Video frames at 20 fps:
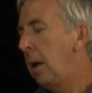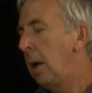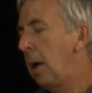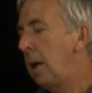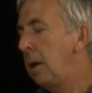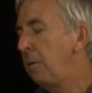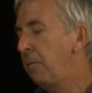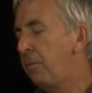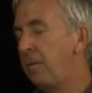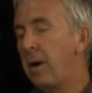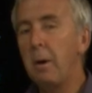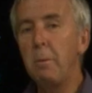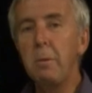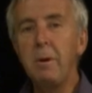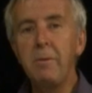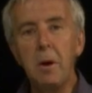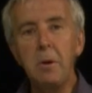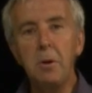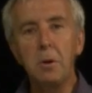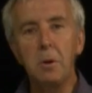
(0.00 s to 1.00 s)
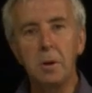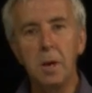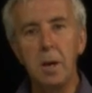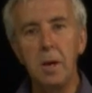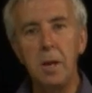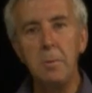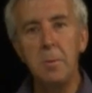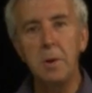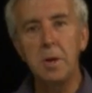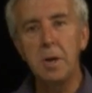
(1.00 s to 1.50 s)
And in fact, we've only got a
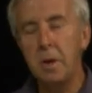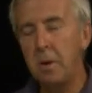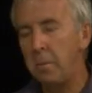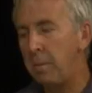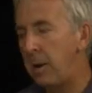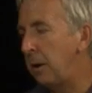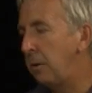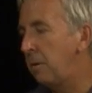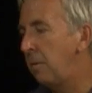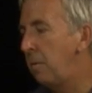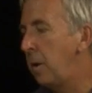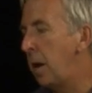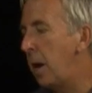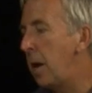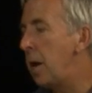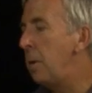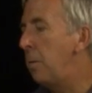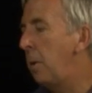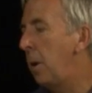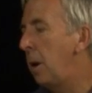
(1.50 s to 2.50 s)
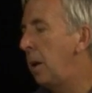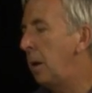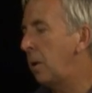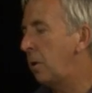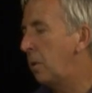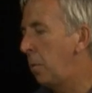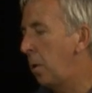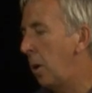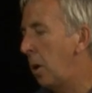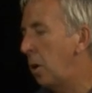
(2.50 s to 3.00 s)
limited amount of labour.
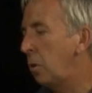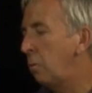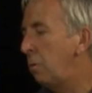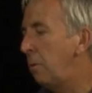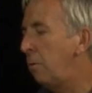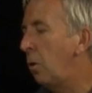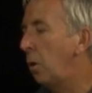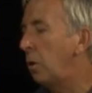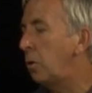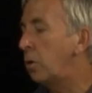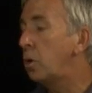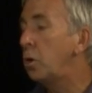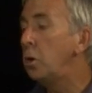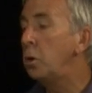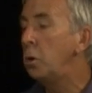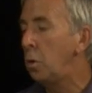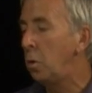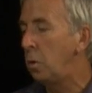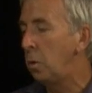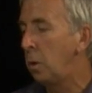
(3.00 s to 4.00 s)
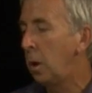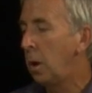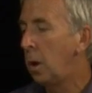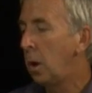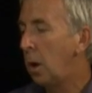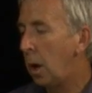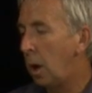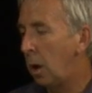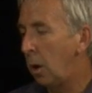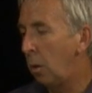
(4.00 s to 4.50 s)
Let's suppose we've got two
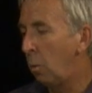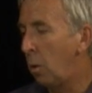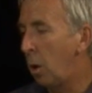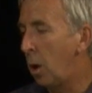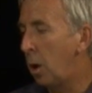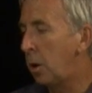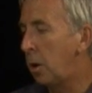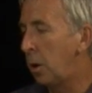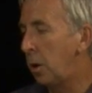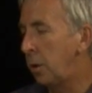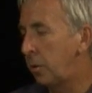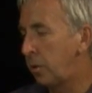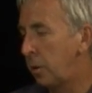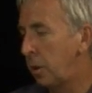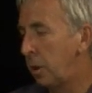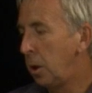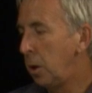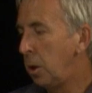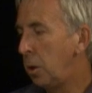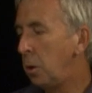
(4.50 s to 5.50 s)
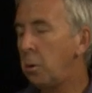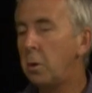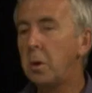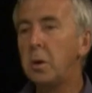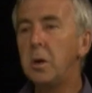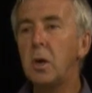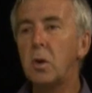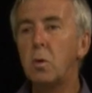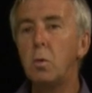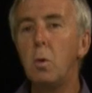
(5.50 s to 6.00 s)
workers who
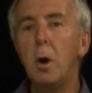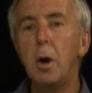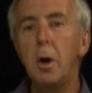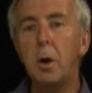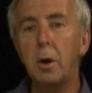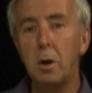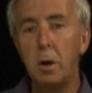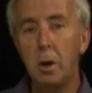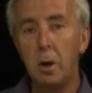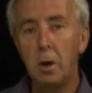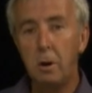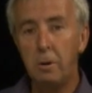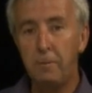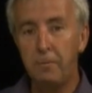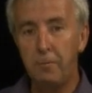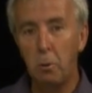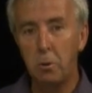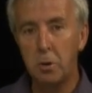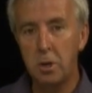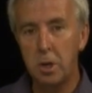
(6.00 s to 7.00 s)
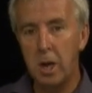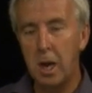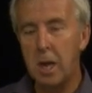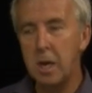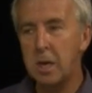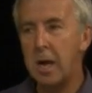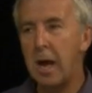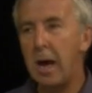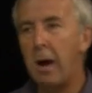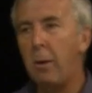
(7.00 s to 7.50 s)
can each work a
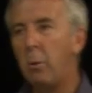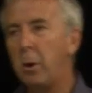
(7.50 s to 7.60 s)
48-hour